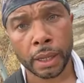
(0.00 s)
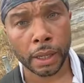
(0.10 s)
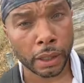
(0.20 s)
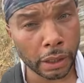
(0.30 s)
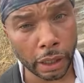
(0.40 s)

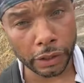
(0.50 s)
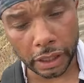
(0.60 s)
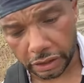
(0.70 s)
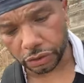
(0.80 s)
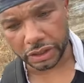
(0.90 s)
than other
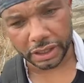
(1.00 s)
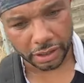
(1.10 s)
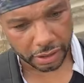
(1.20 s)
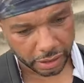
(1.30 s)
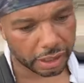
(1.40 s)
countries.
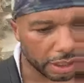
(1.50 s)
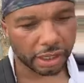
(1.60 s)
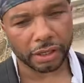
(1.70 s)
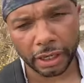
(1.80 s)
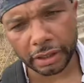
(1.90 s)

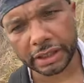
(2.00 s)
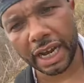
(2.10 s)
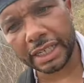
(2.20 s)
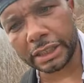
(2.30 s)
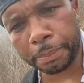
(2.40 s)

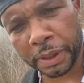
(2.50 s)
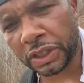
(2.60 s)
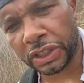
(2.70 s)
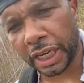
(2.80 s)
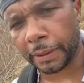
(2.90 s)
China's a piece of
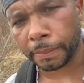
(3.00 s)
shit.